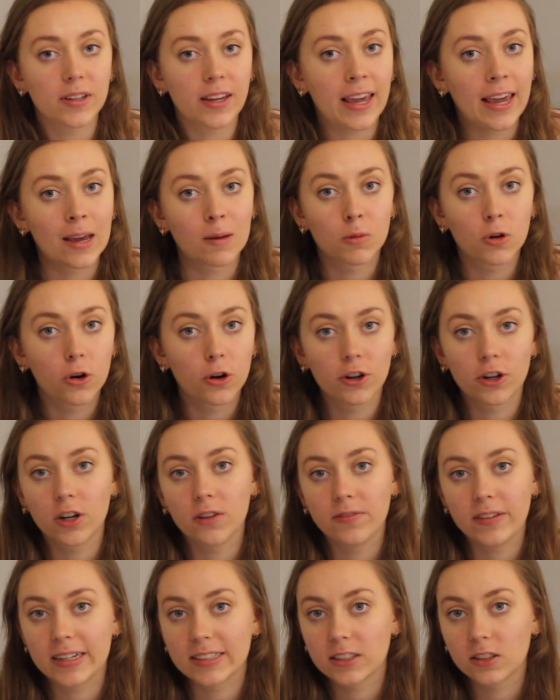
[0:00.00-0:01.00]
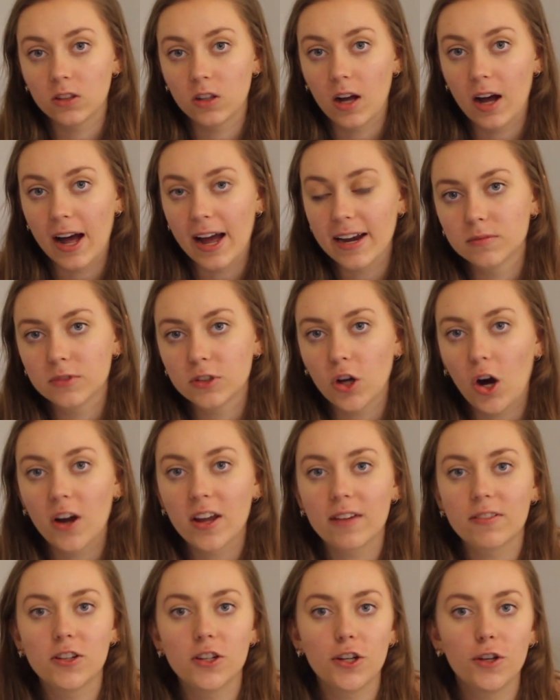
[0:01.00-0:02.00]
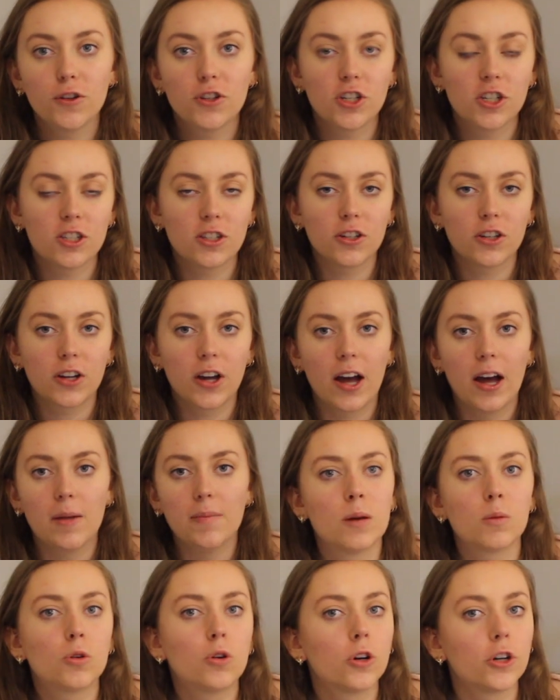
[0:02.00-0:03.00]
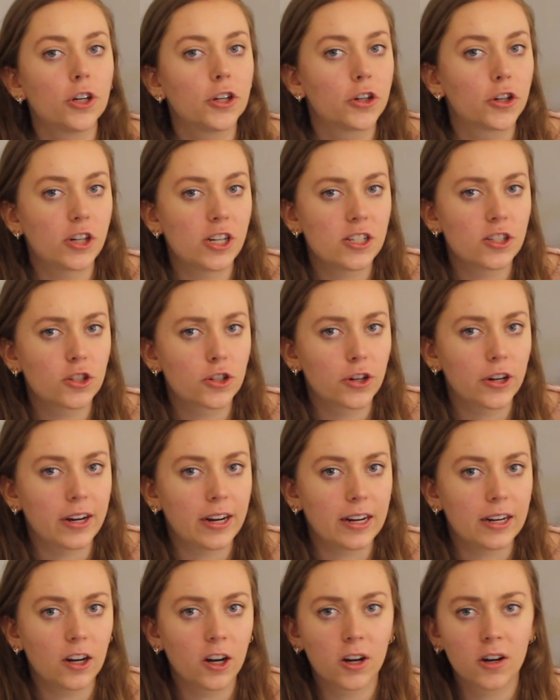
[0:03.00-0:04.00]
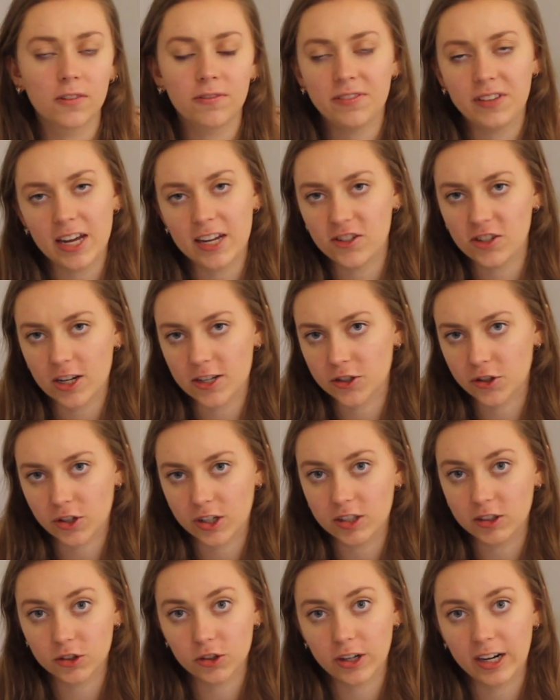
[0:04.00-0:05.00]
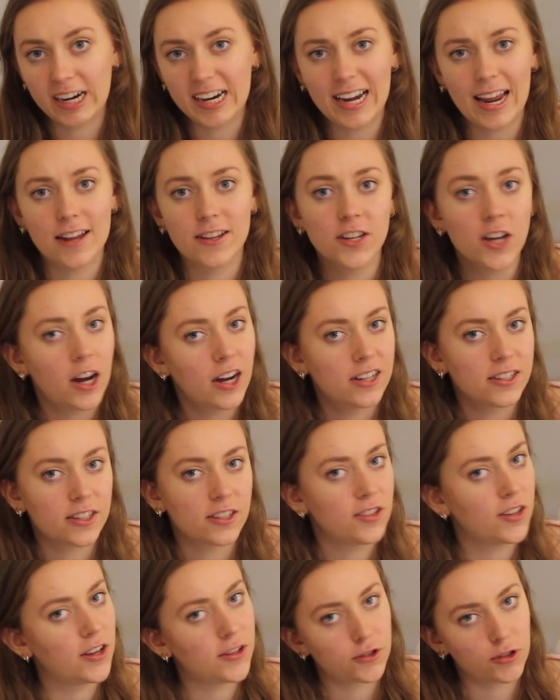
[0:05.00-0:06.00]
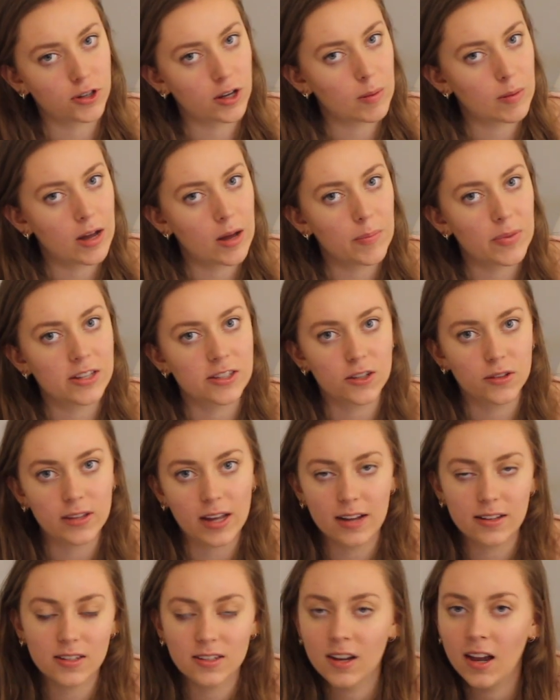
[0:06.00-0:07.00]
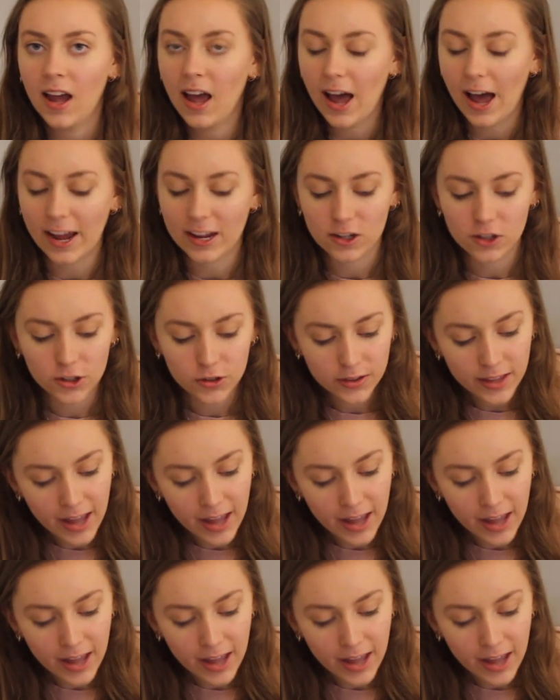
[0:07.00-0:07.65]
a camcorder effect a lot. So all you have to do is just look up camcorder green screen or VHS green screen and tons will come up. And so that's how you do